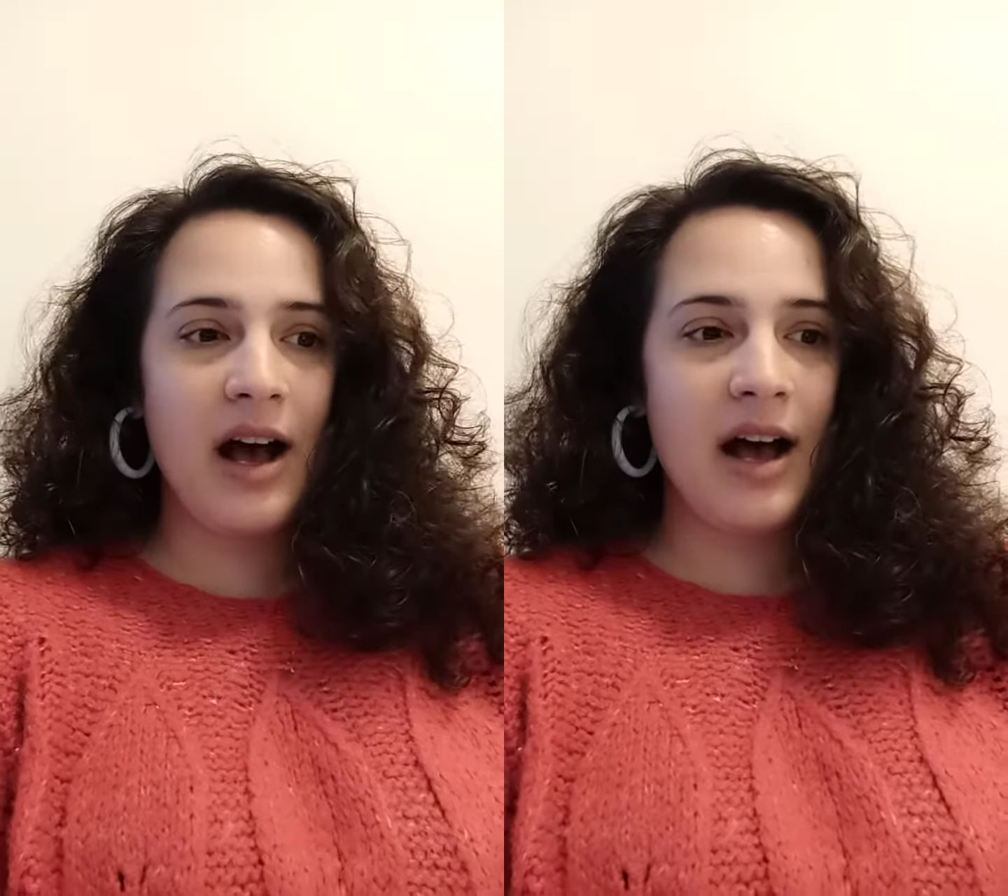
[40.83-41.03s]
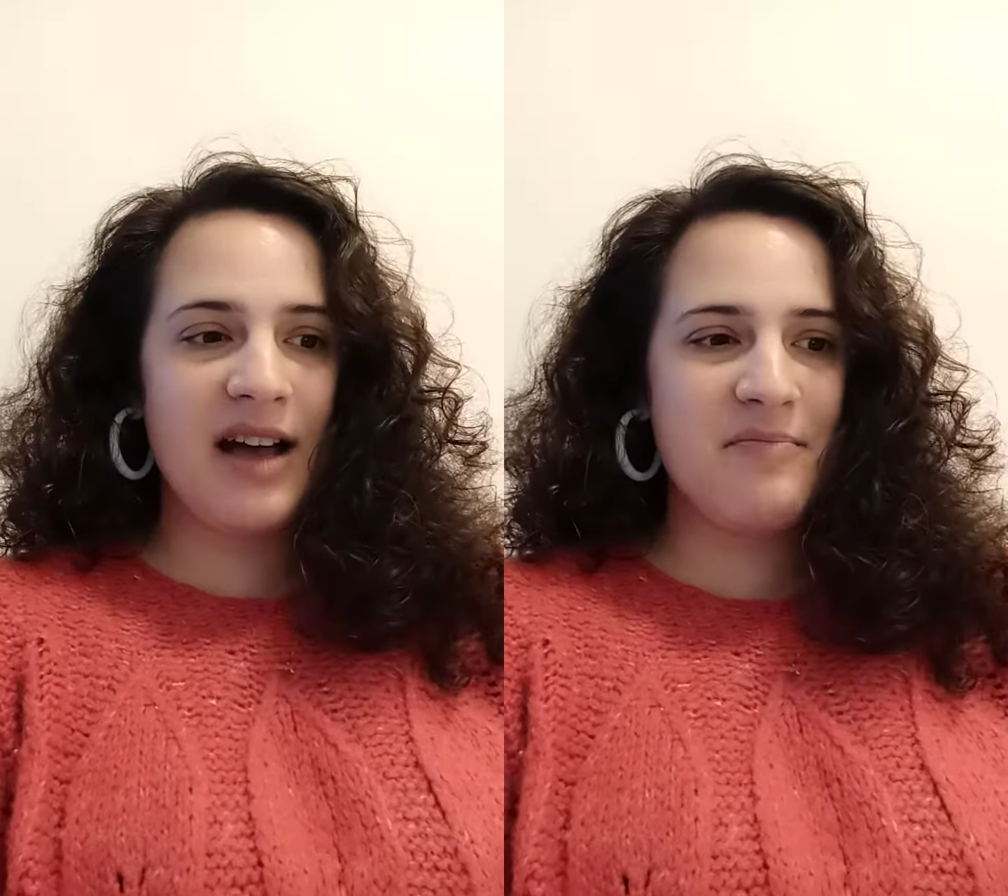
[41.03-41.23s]

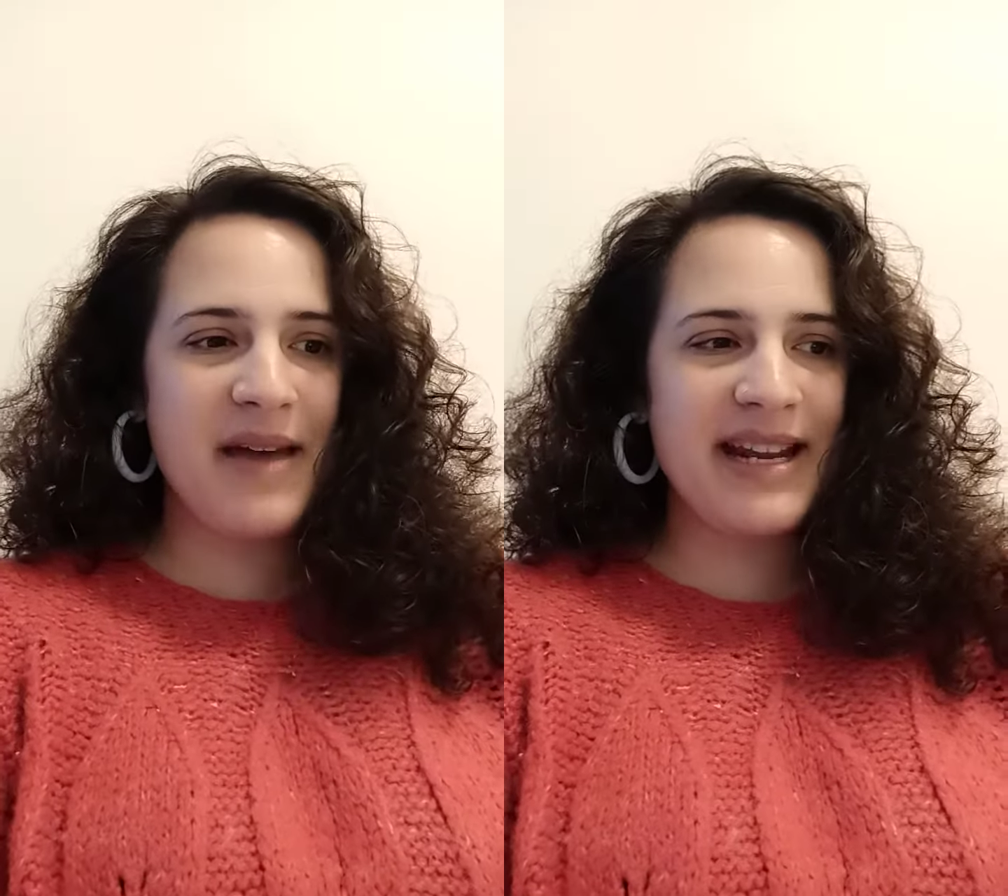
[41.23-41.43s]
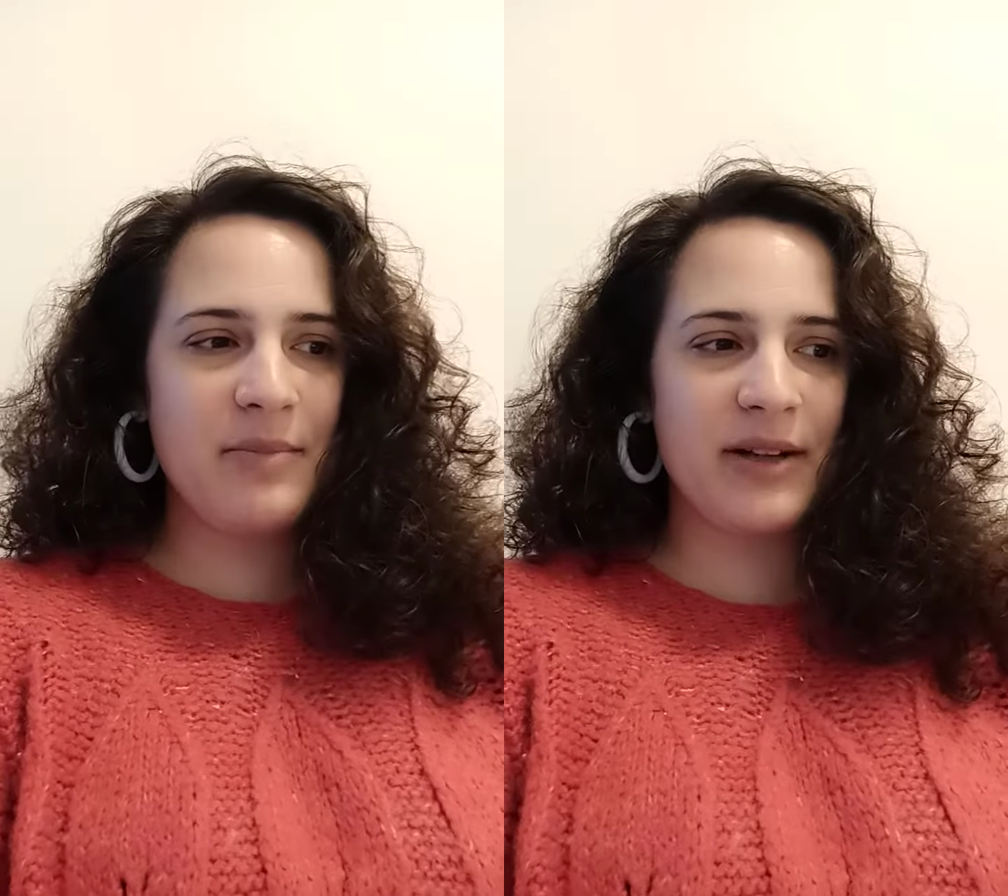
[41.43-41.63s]
I
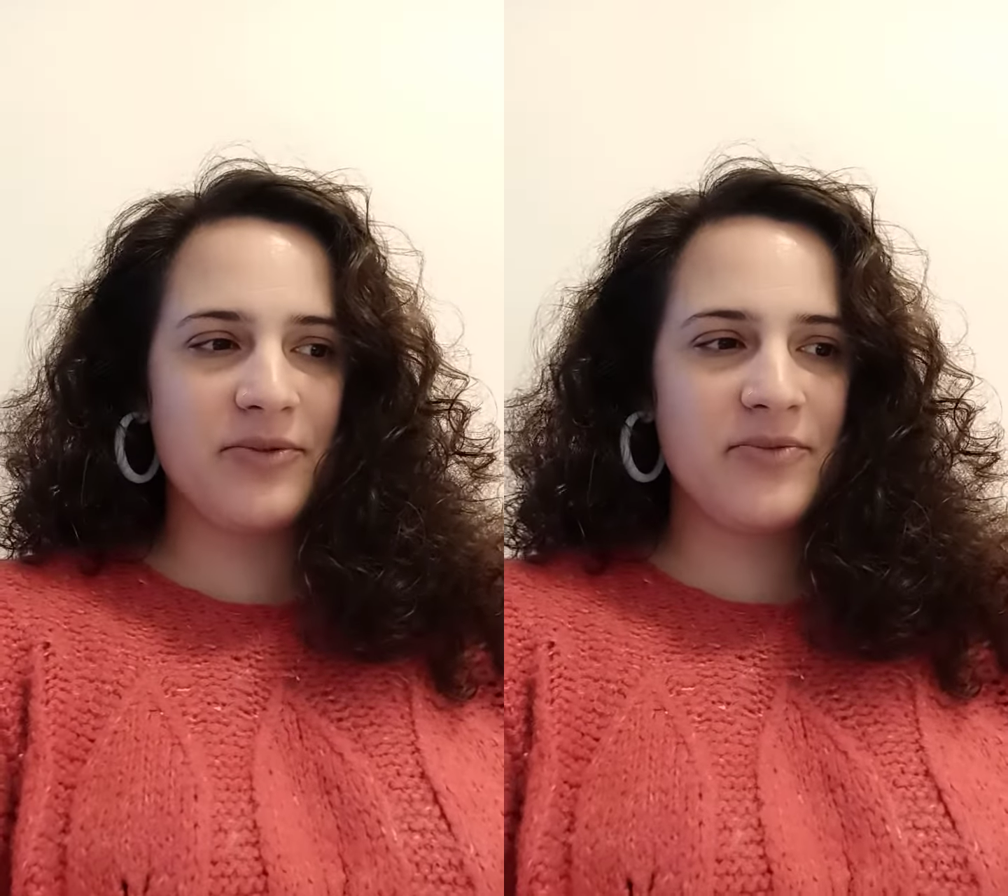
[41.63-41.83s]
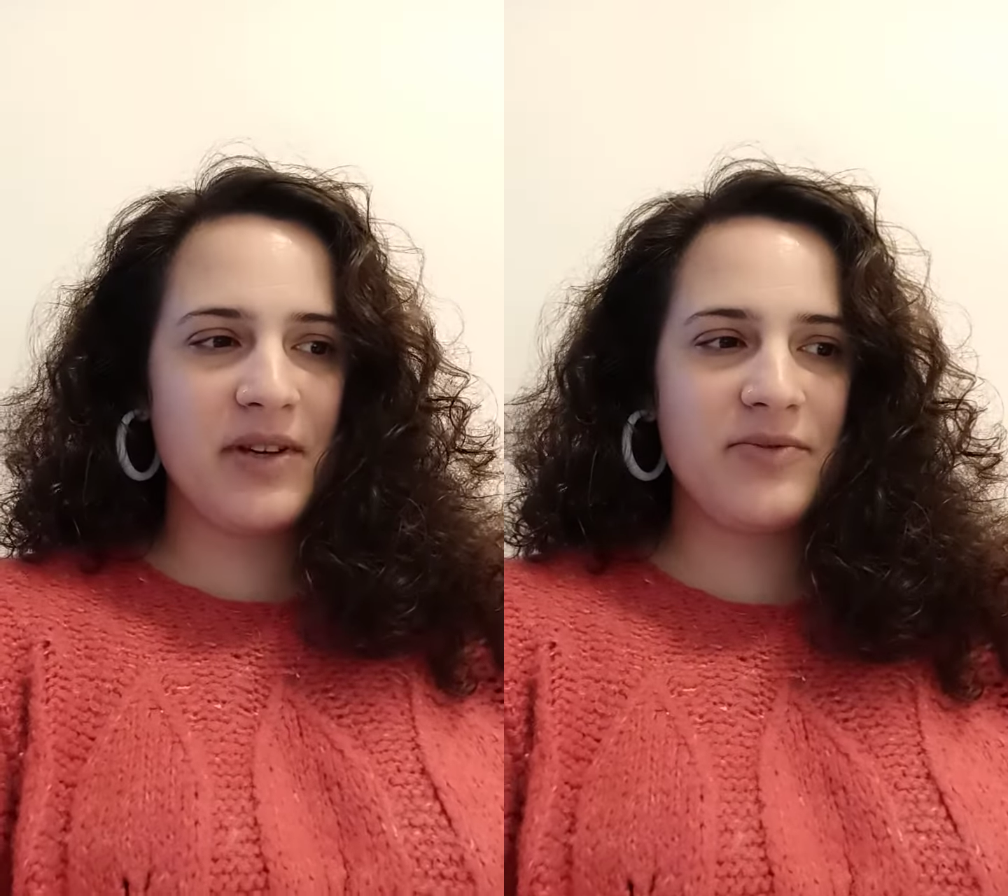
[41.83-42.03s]
made about
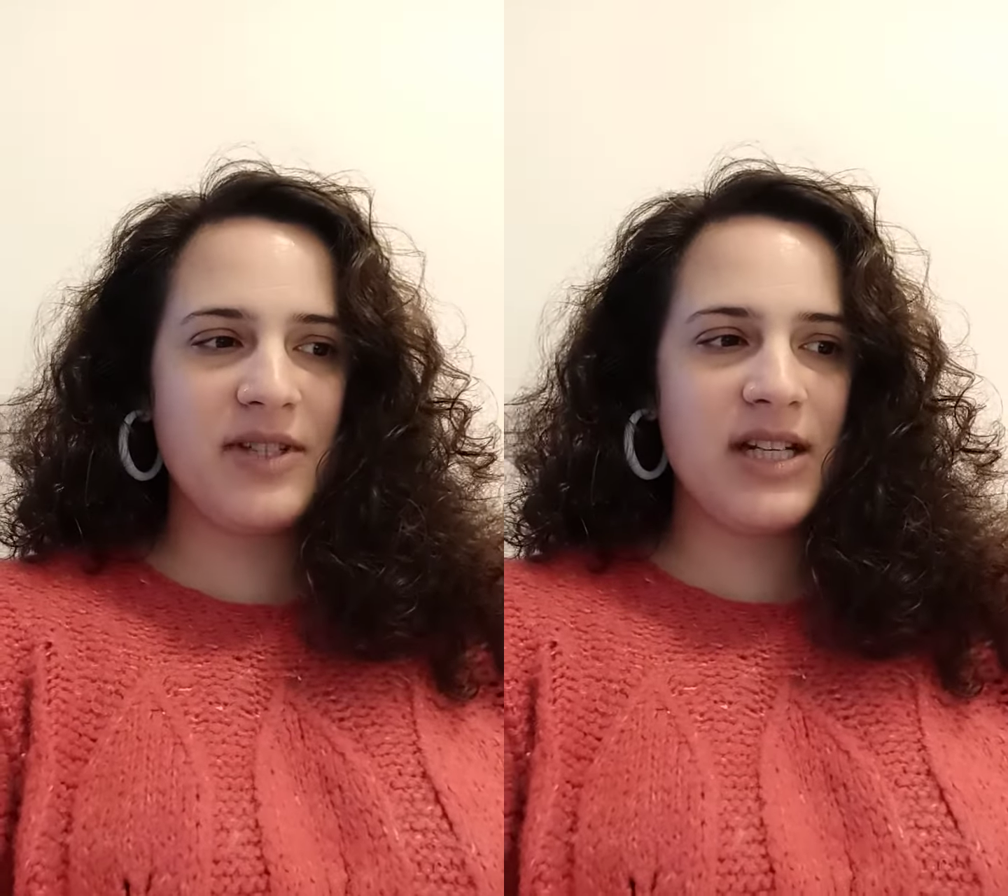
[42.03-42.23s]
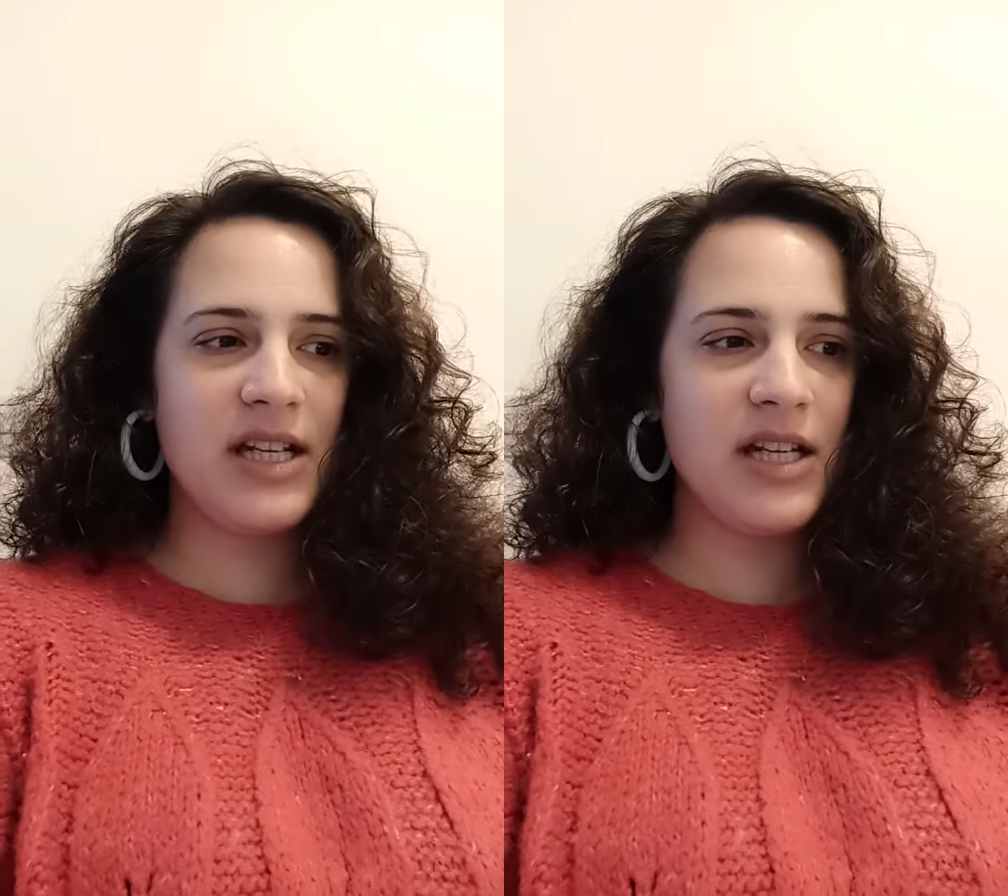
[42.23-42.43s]

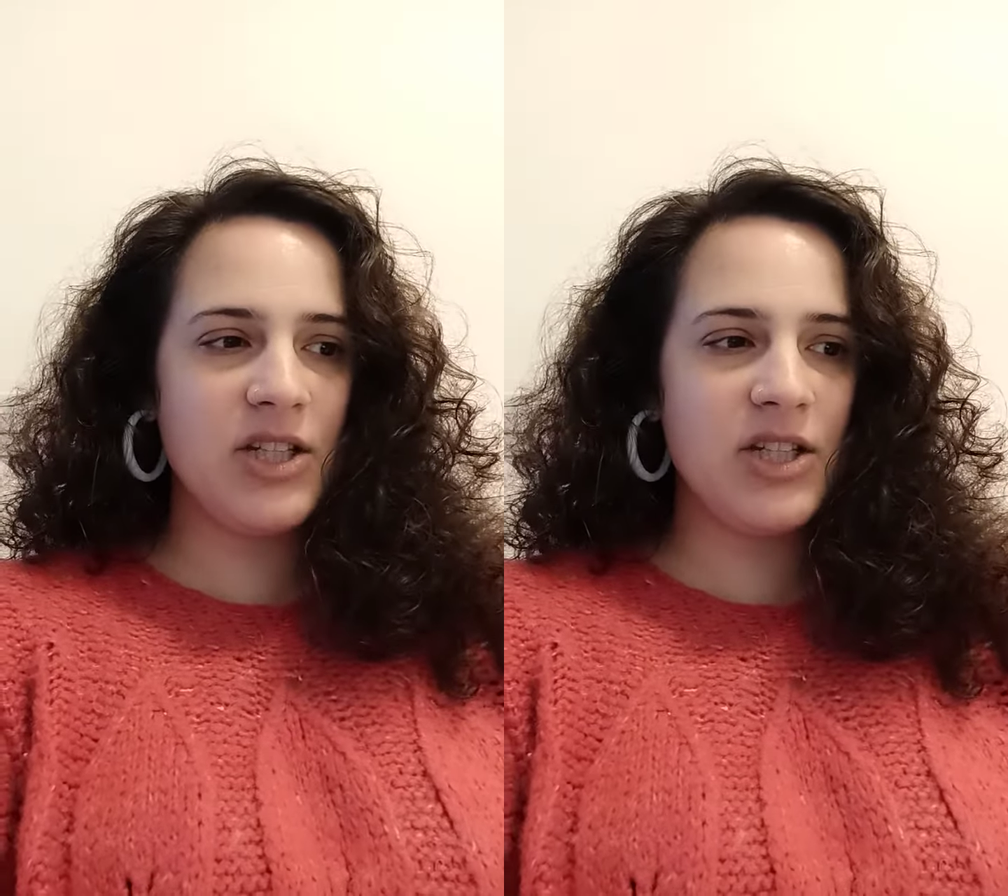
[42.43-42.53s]
50